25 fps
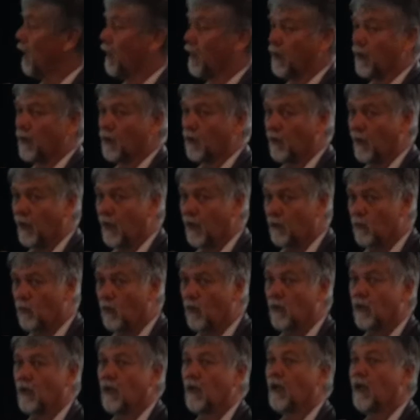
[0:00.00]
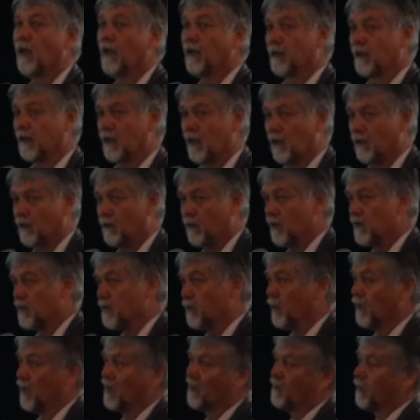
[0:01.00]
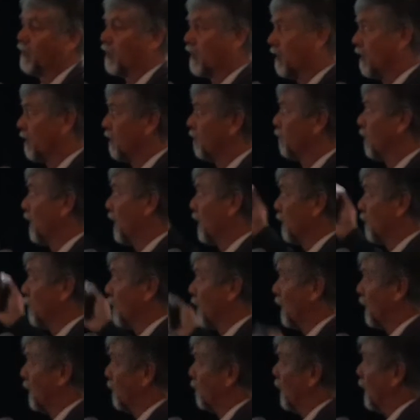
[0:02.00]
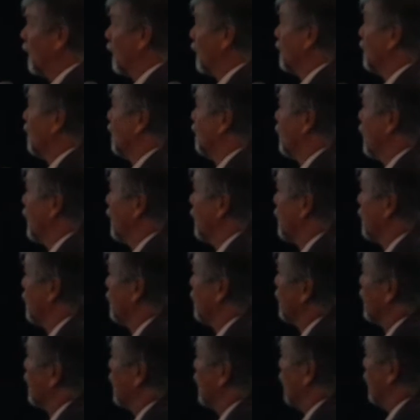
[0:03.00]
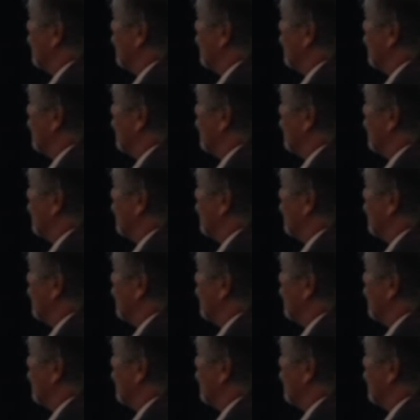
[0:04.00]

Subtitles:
paleo groundwater, and the calcrete's been left behind, blah, blah, blah, blah. I've been through